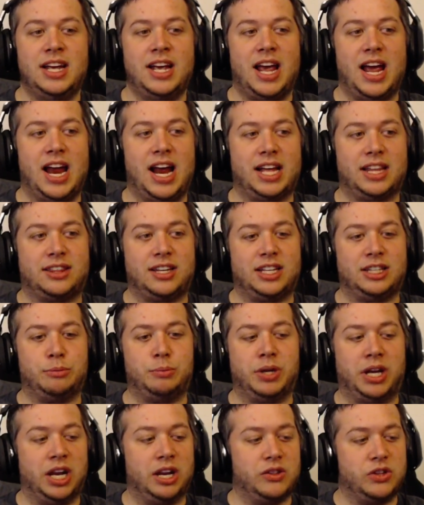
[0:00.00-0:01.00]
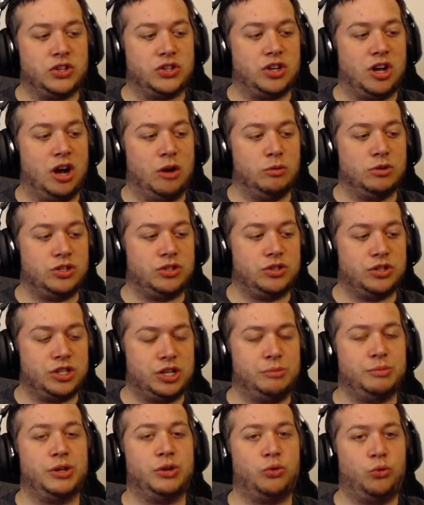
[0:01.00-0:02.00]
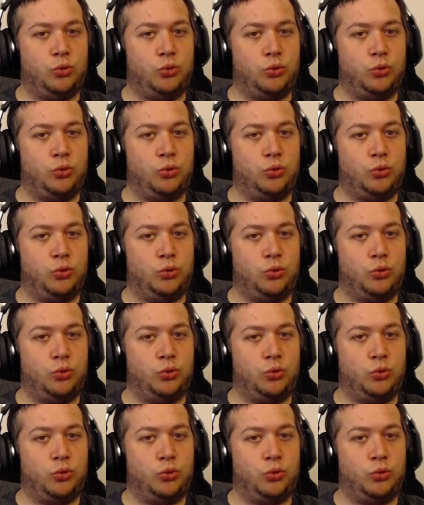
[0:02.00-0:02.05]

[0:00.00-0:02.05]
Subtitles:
And I thought the beginning of the song was something